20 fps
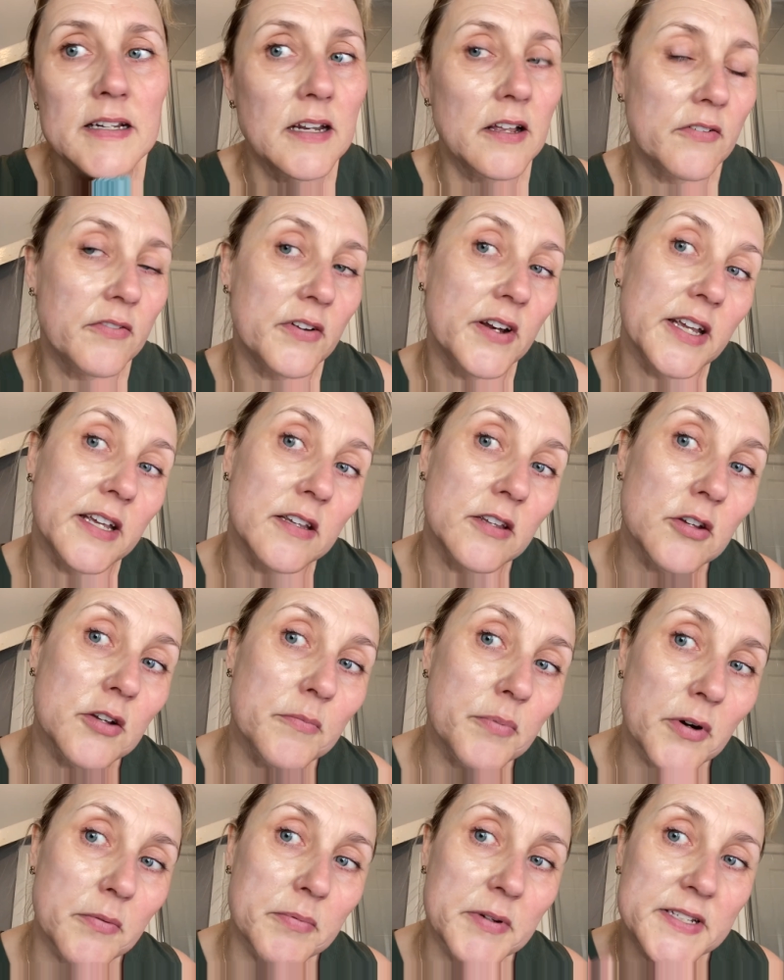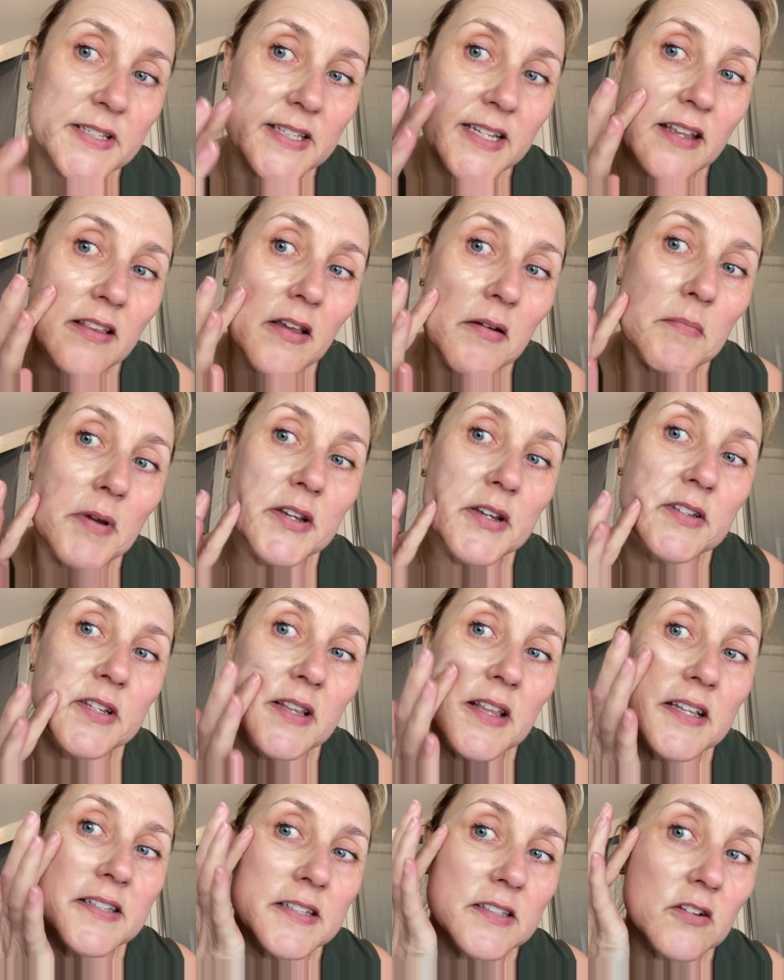Lovely, you can probably see that most of
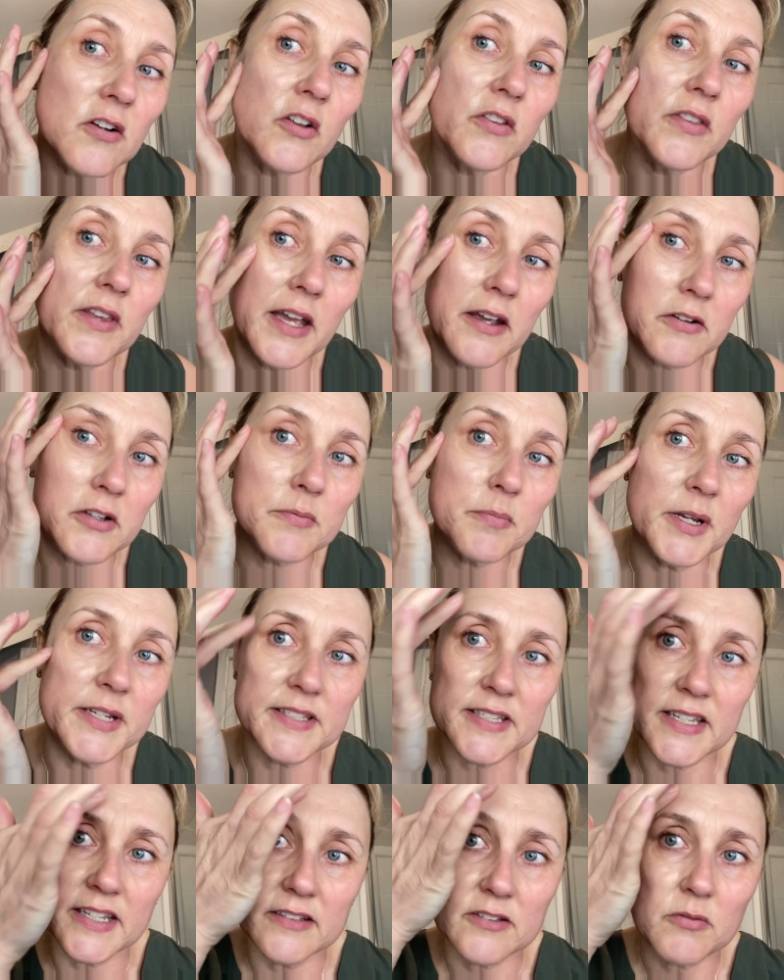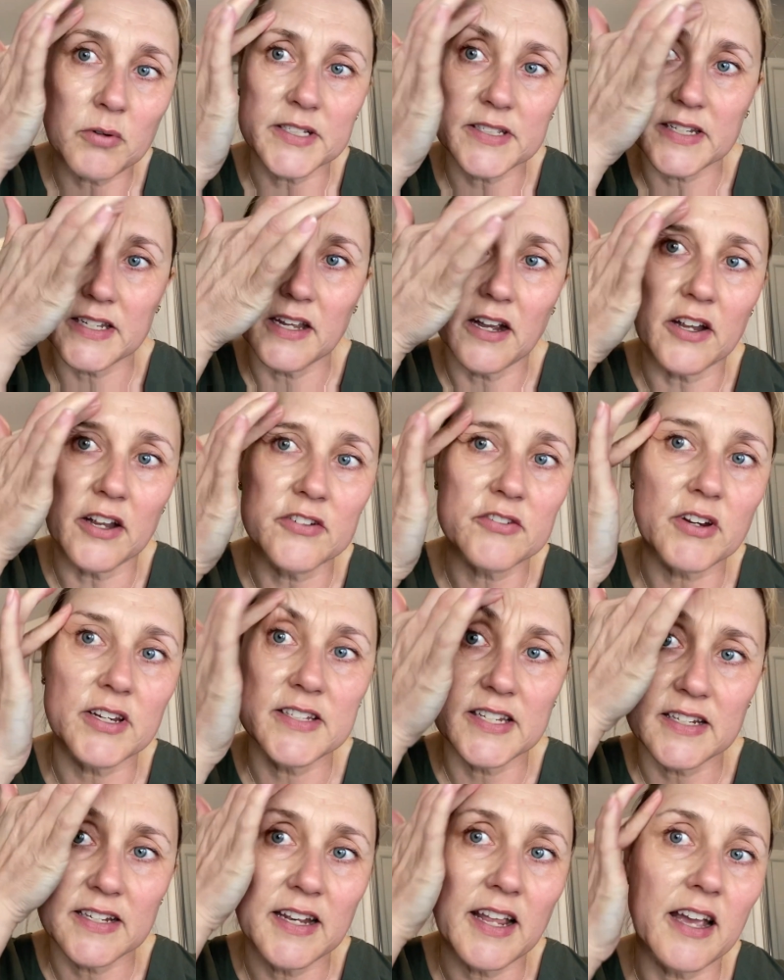this is gone now because my skin's quite
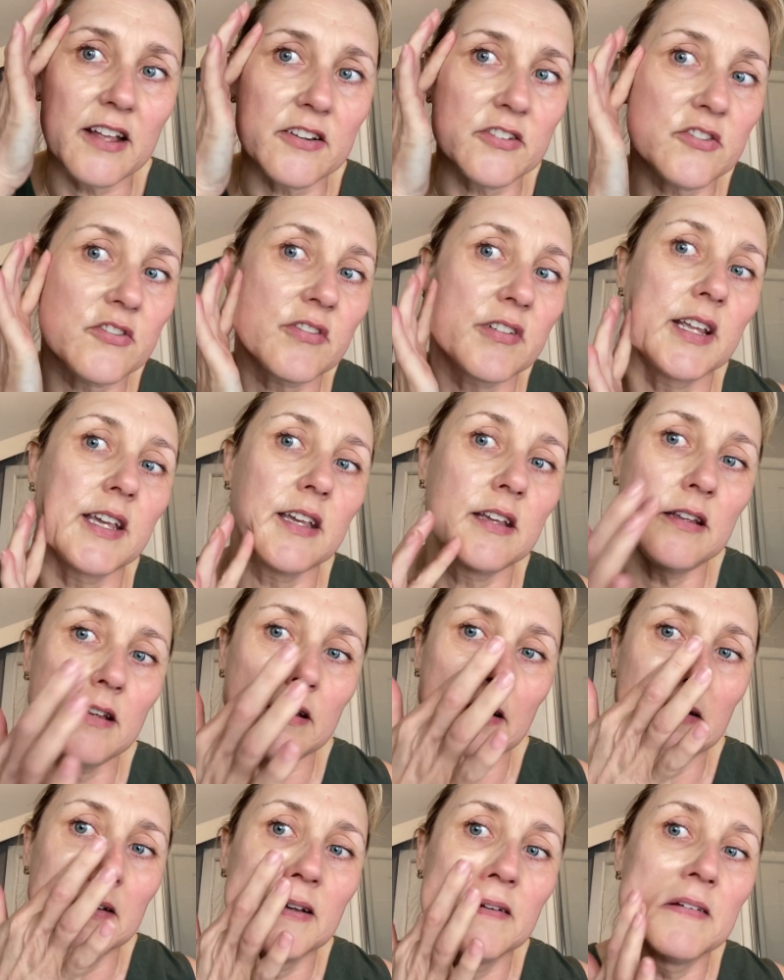dehydrated naturally.